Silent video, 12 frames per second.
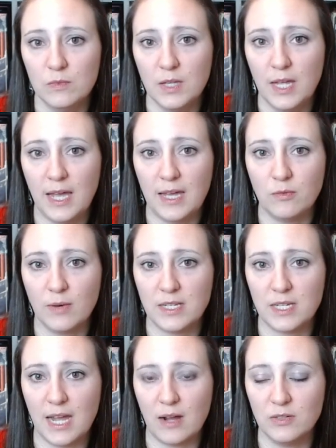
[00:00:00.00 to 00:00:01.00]
had
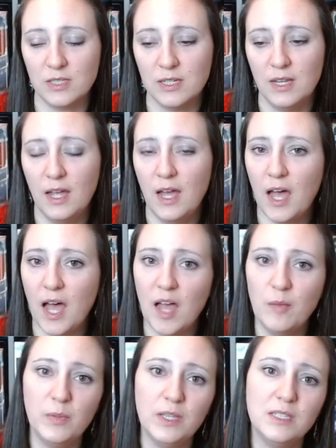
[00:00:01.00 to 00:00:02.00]
rented out
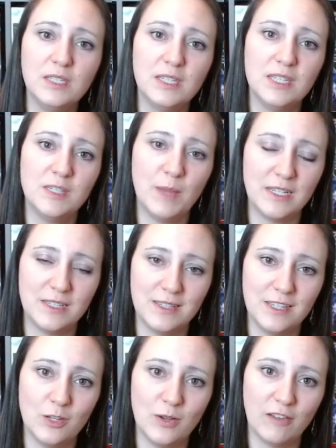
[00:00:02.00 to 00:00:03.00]
up into the spaces
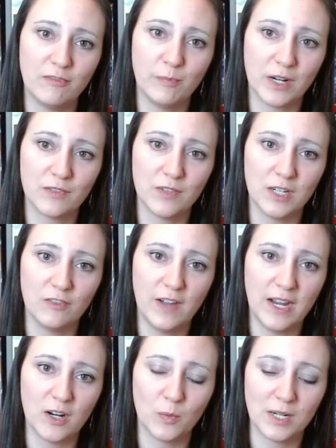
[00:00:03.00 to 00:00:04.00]
that you have marked for your
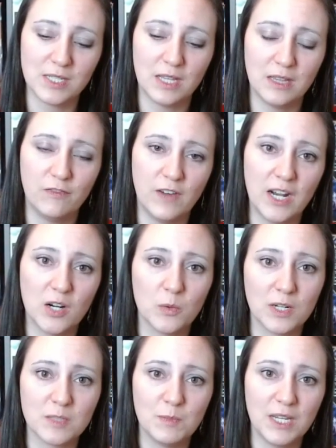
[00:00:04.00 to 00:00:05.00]
fireworks, and the
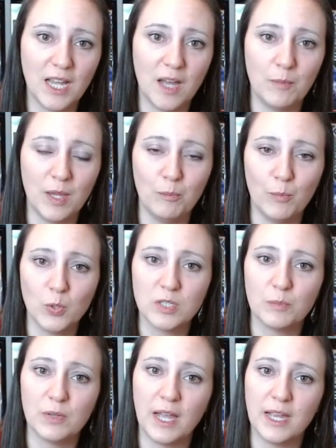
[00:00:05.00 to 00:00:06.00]
fireworks become a
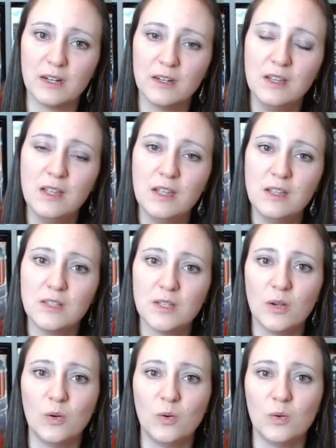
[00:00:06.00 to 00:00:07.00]
multiplier.
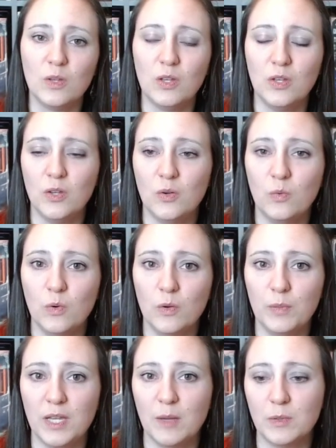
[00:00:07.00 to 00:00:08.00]
So you will
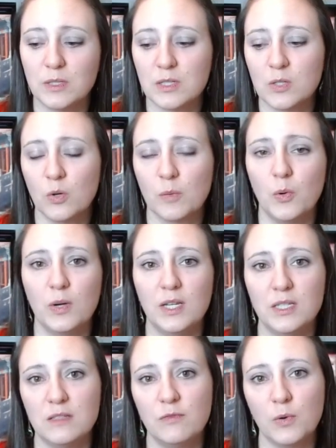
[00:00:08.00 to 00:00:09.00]
be able to score
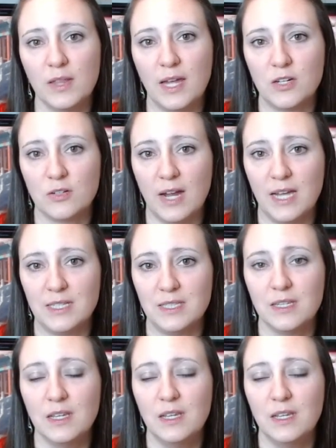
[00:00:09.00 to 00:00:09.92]
points for that dress